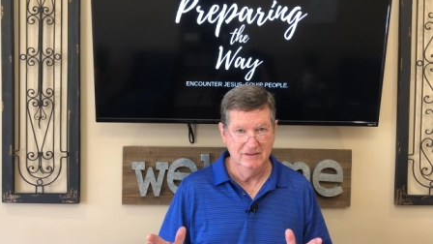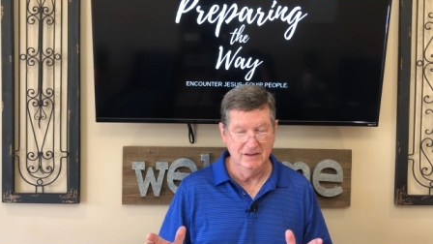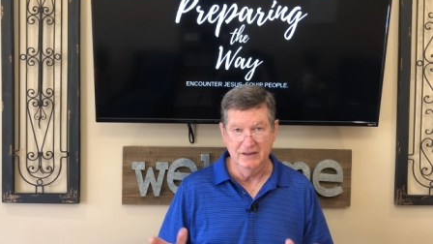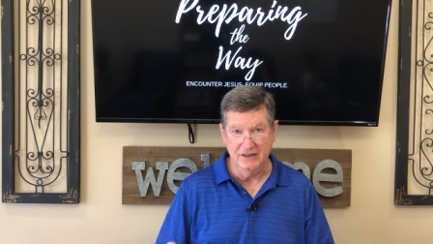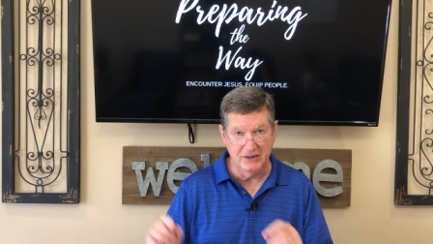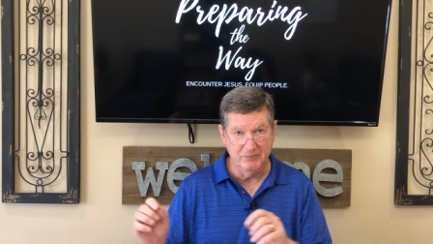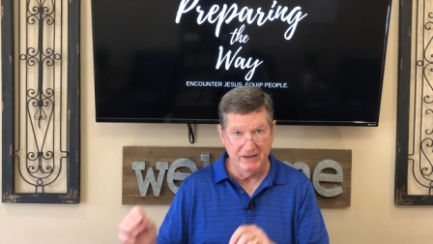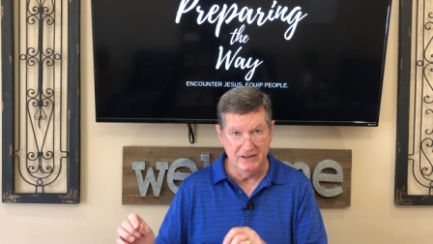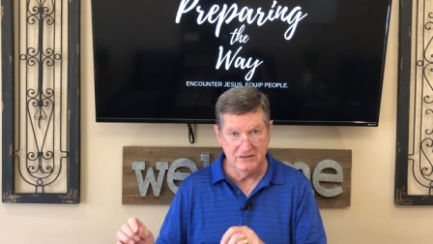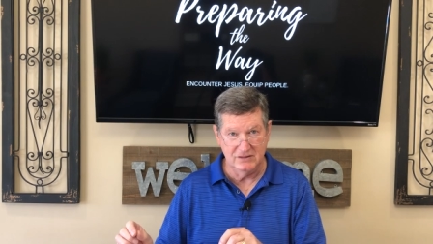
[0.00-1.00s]
In another
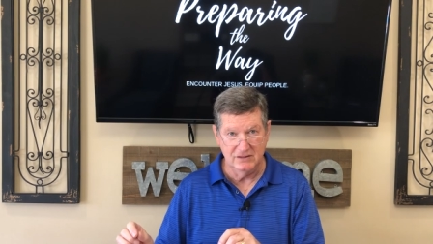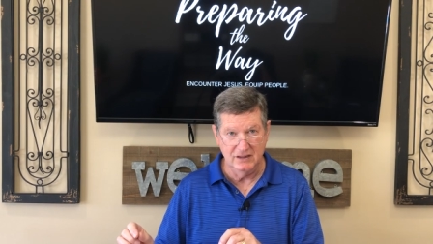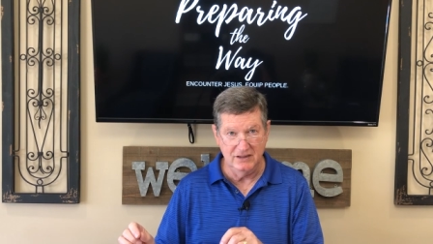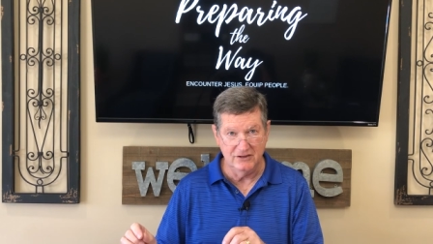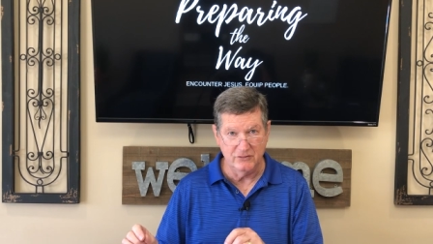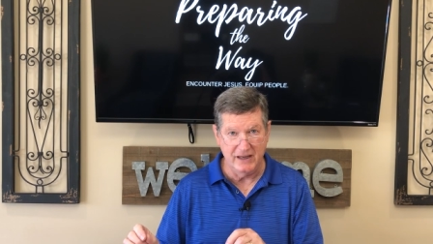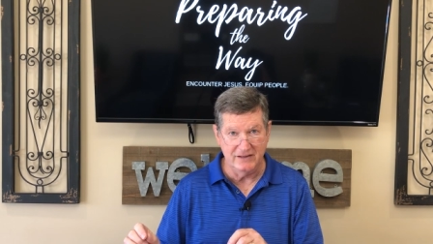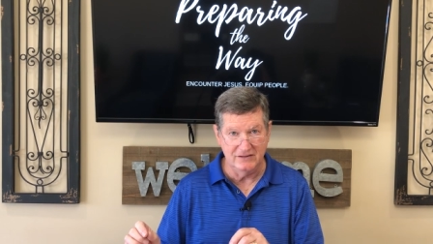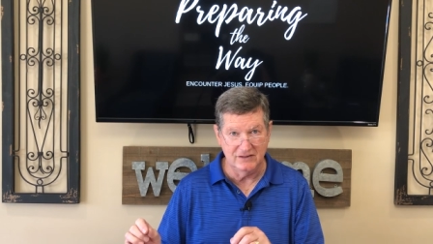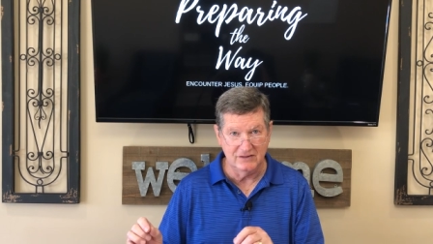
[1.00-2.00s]
place in his
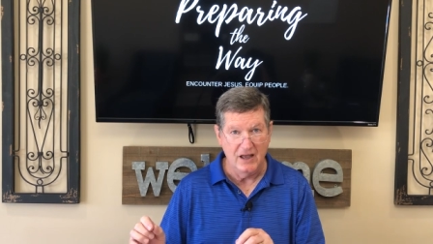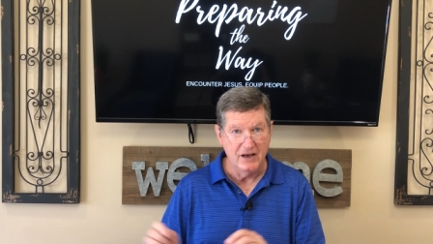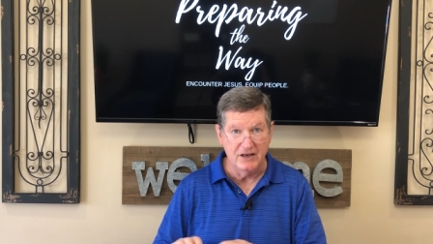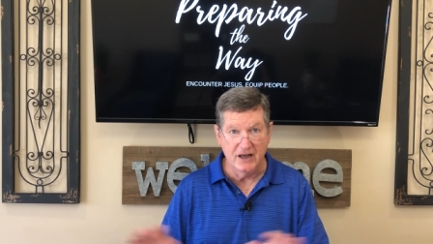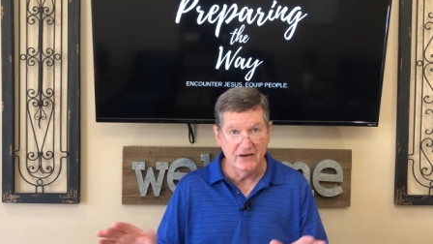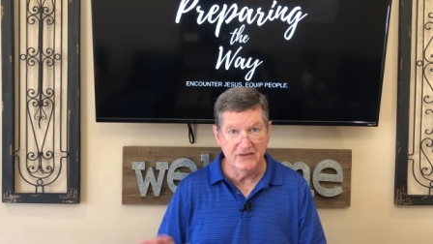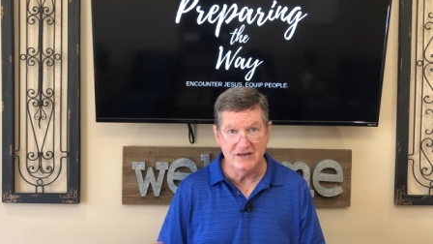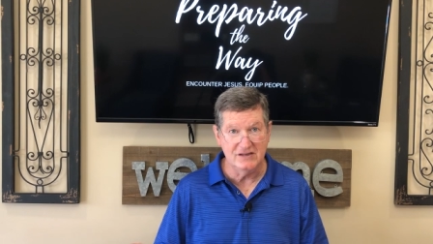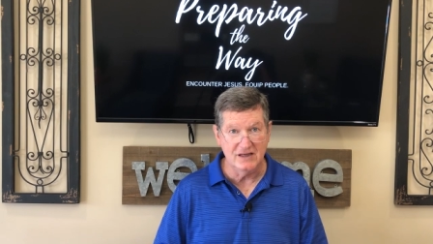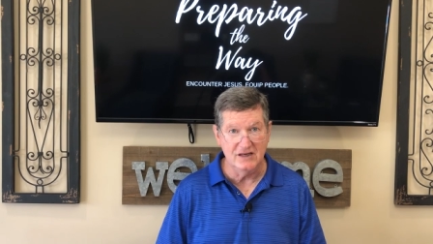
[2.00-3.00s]
writing, he says, None of
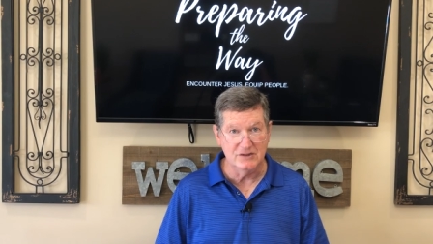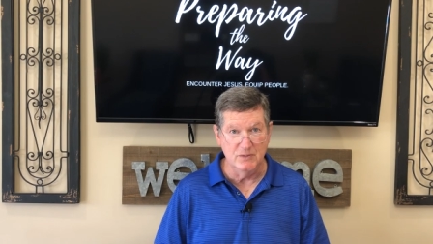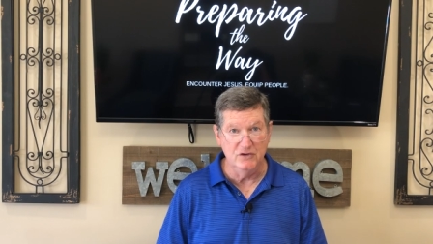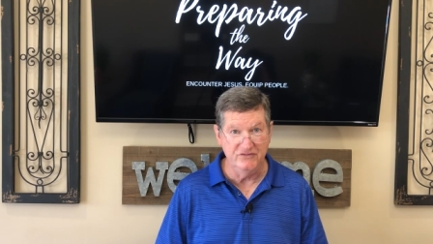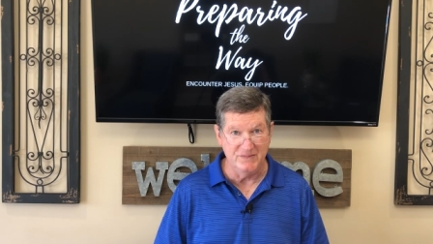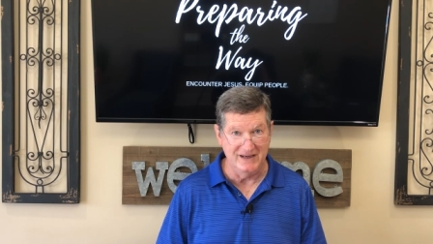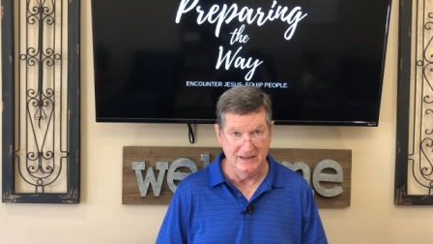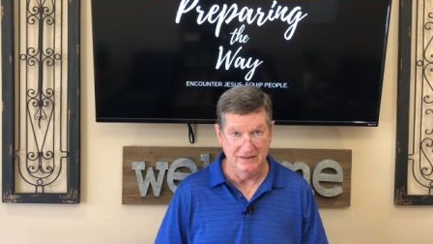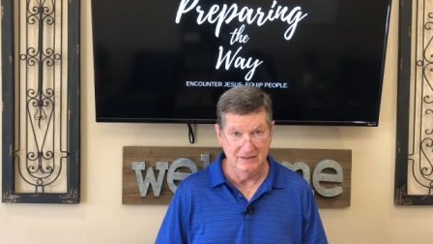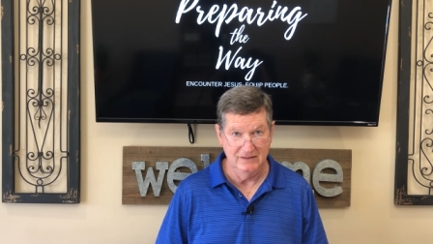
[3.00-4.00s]
these things move me.